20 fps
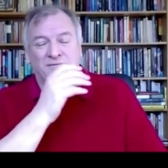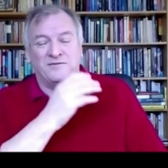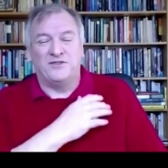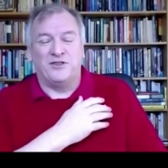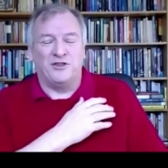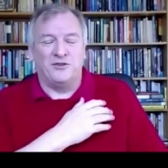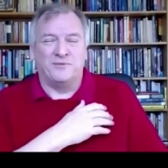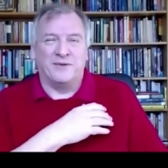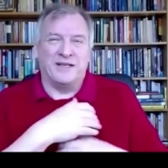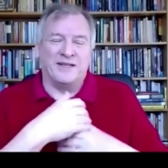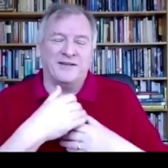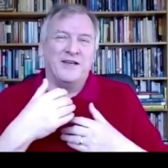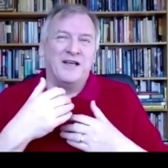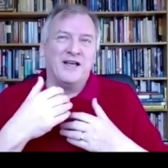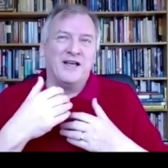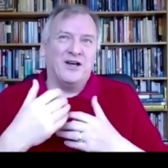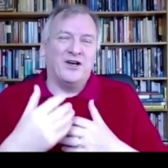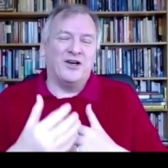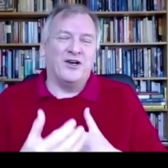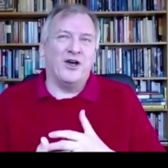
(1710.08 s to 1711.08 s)
excuse me,
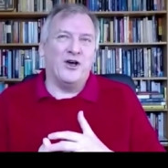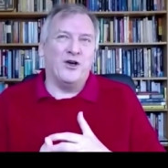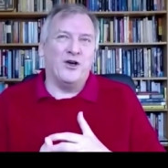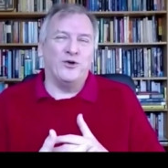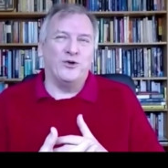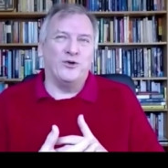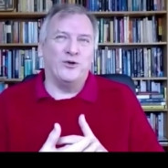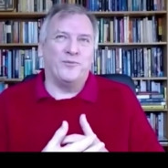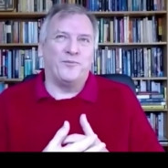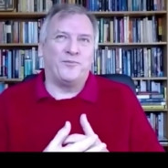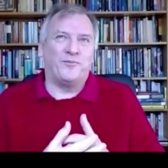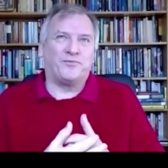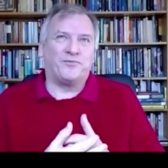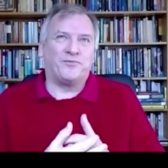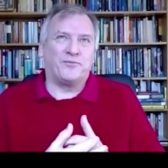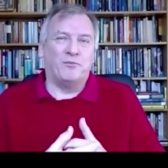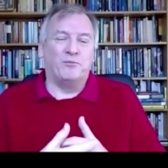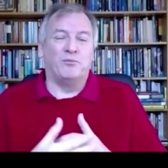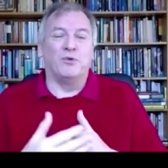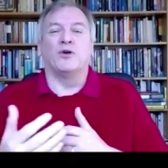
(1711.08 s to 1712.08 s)
no
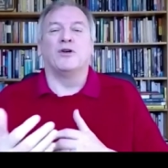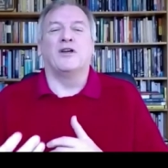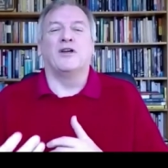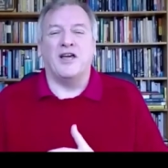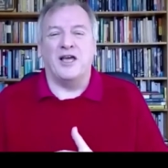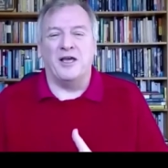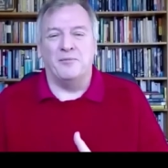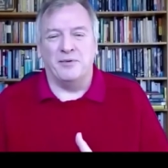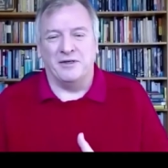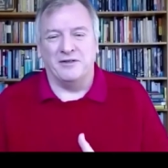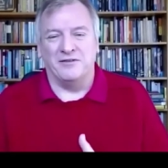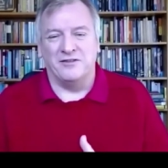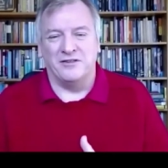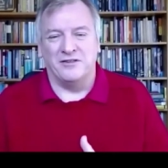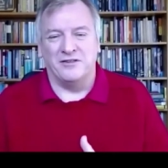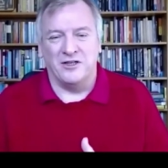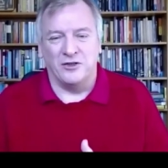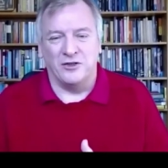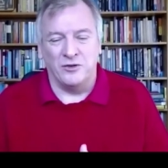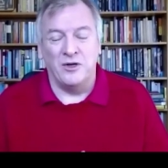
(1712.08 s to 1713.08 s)
bookkeeping to
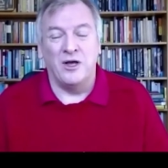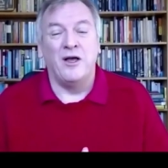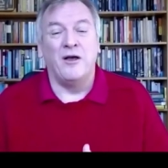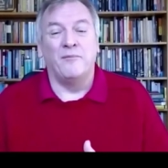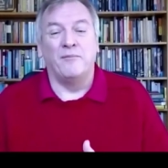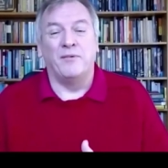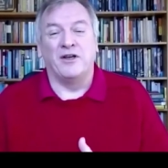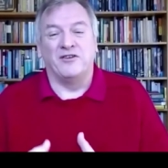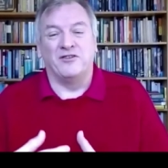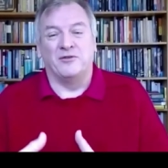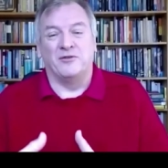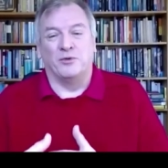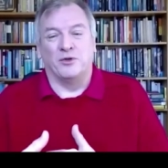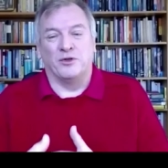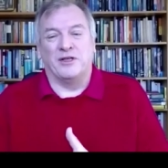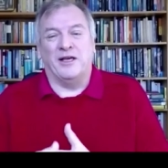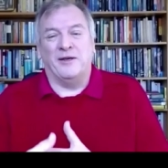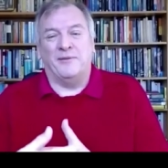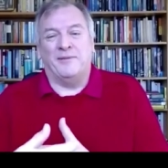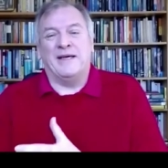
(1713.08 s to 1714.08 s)
do because the
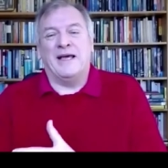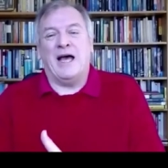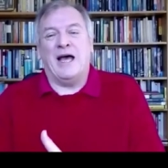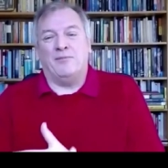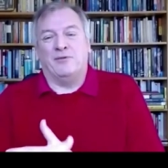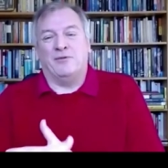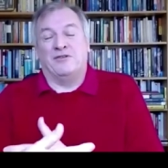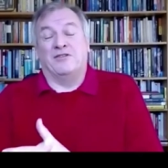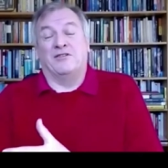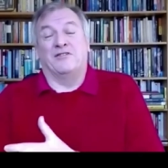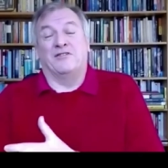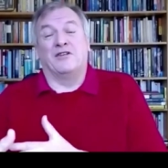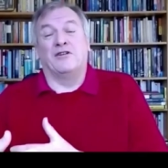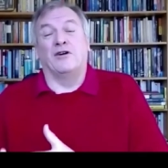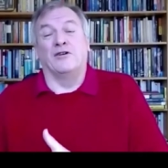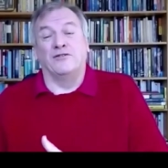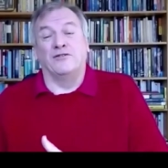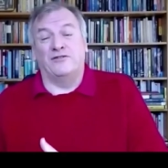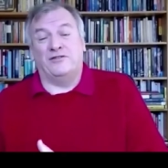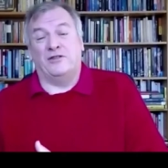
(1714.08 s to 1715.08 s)
bookkeeping happens as a
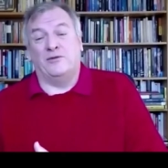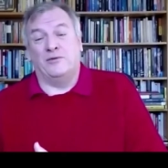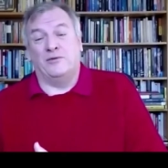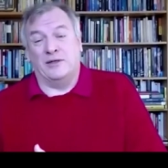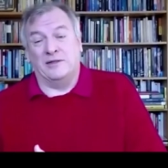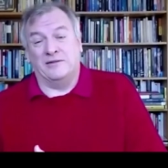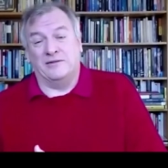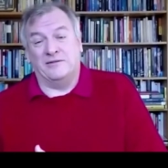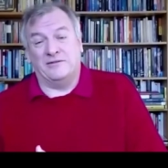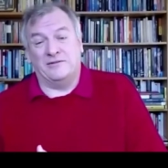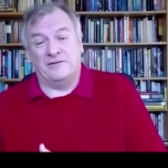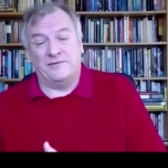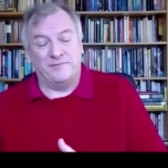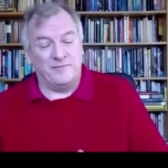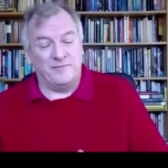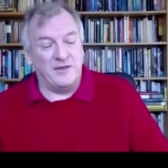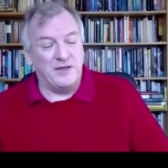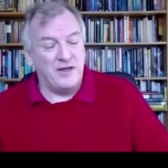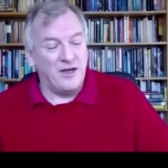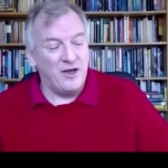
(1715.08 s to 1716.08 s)
consequence.
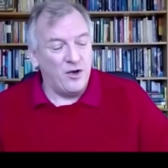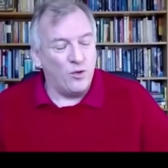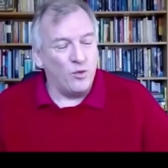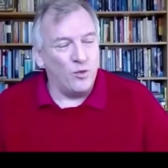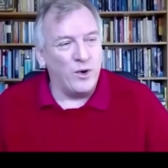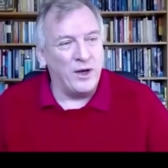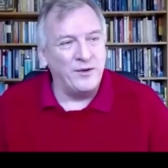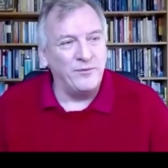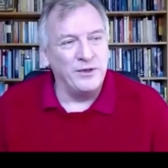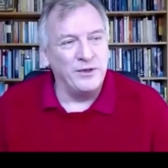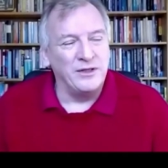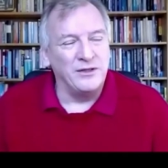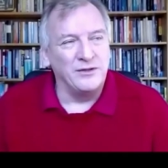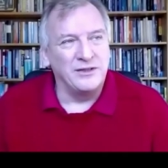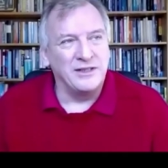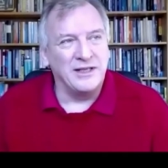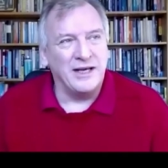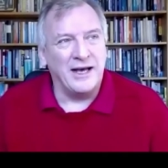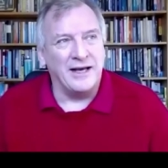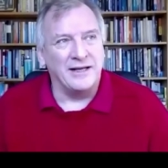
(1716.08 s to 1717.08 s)
When we
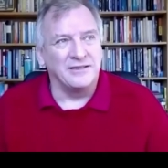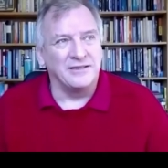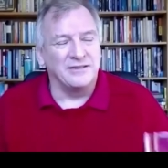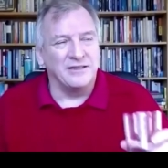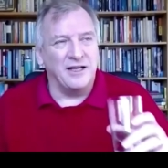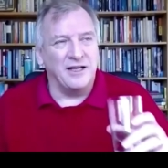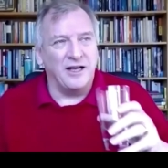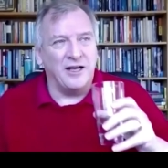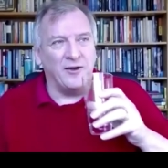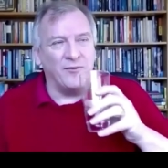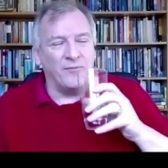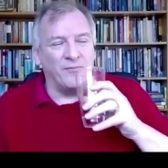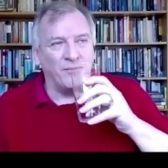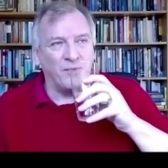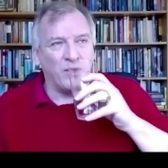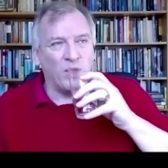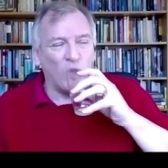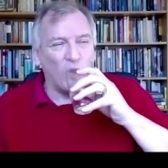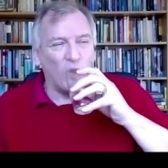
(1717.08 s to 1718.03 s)
look at um,